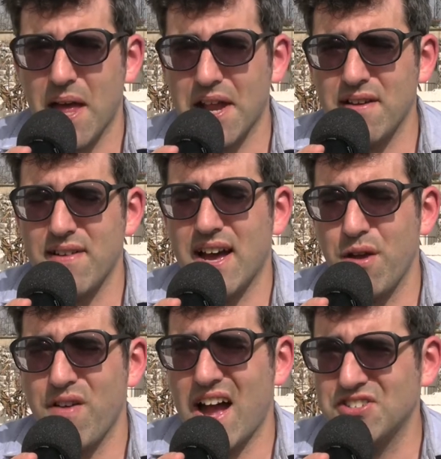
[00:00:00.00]
And
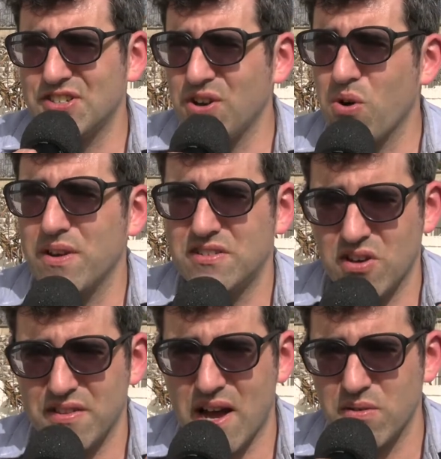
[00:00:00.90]
I've actually always
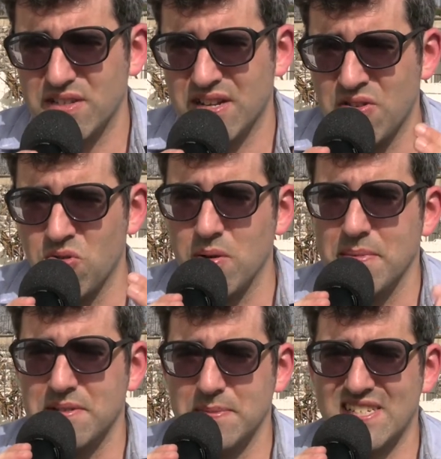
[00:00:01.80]
thought that was an
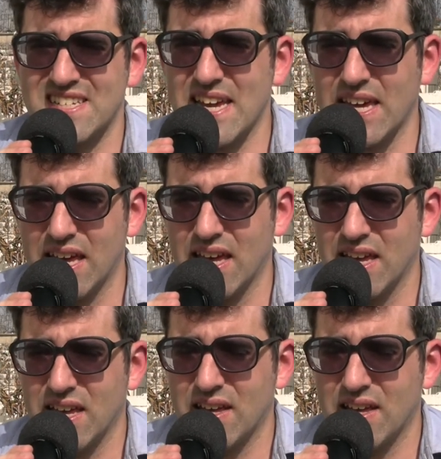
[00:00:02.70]
enormous mistake,